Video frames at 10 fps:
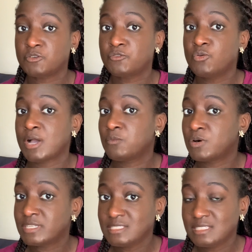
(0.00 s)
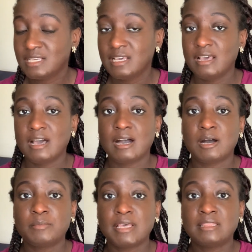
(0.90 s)
of who I was,
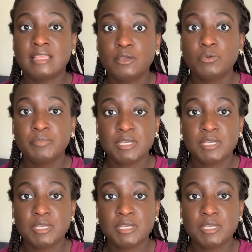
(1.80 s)
and they would